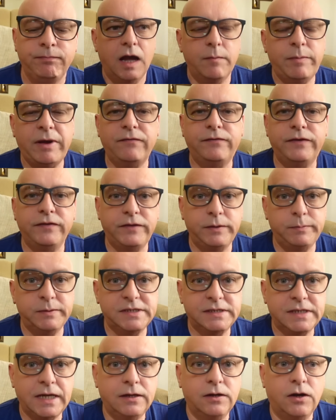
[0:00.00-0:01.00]
About
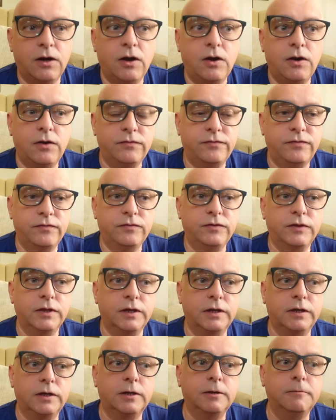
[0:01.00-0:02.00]
50% of
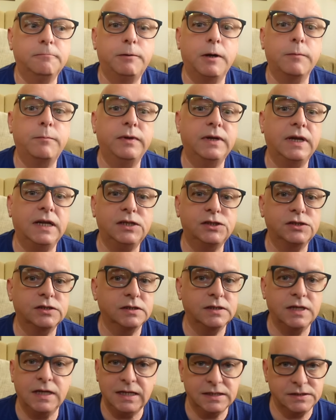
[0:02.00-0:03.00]
the
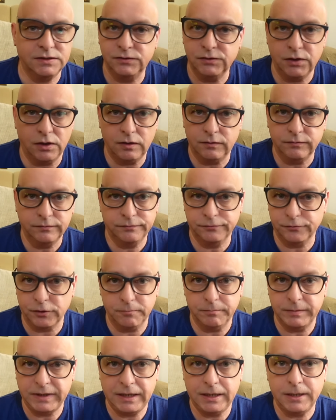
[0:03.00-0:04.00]
population is not
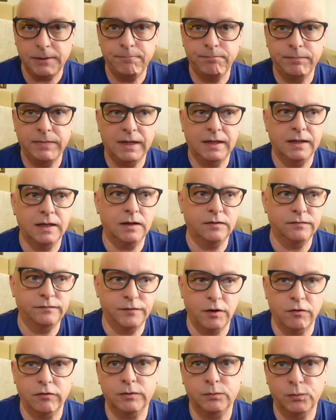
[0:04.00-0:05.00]
from here. They're
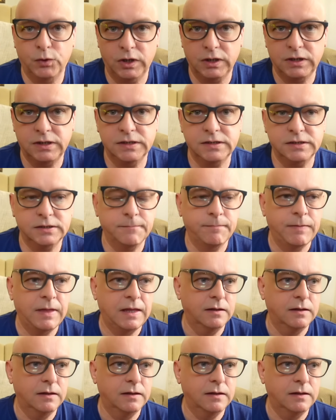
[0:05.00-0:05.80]
foreign workers.